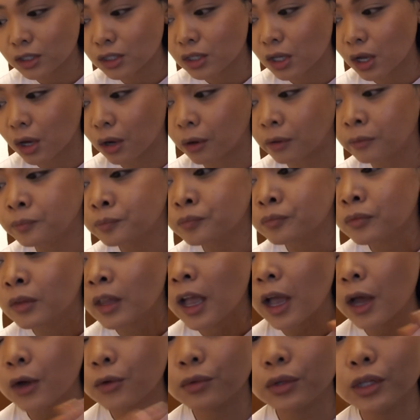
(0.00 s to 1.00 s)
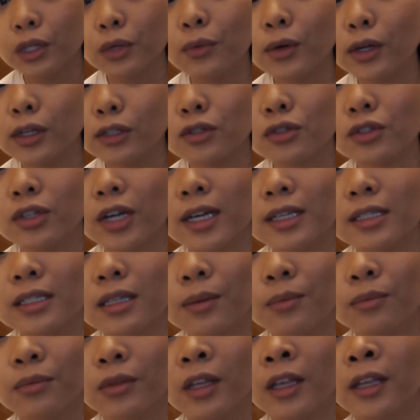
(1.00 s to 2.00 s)
So I really wanted to try
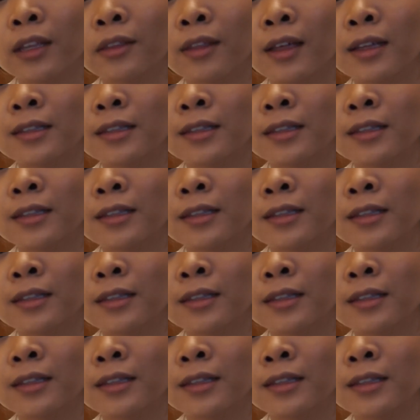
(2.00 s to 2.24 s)
something